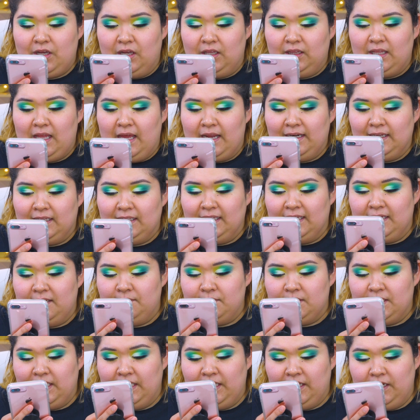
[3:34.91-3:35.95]
a lot of
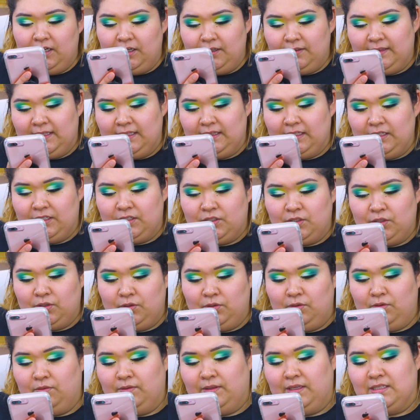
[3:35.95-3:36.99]
claims here that they do.